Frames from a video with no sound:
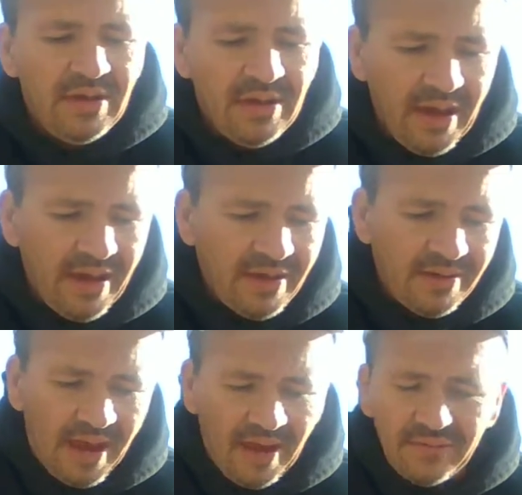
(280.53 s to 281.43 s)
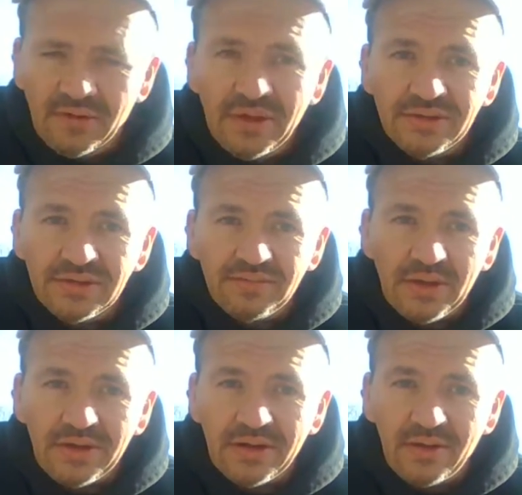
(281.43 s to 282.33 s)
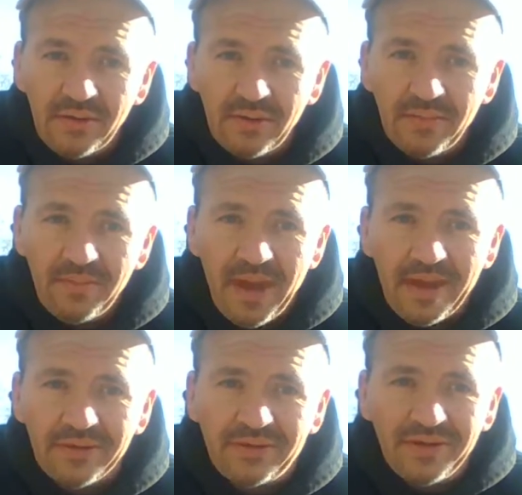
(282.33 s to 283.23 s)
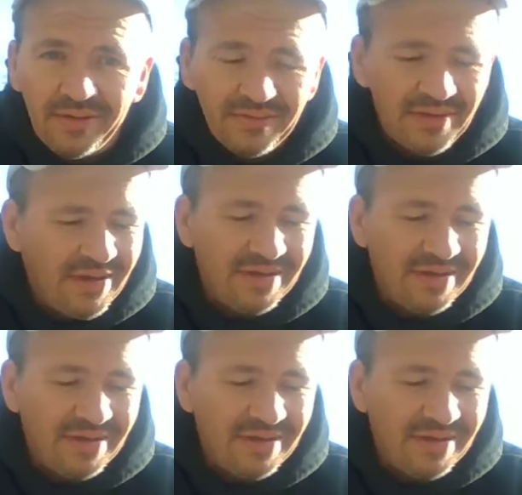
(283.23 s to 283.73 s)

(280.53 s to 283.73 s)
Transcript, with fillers: and have no business being in a pack of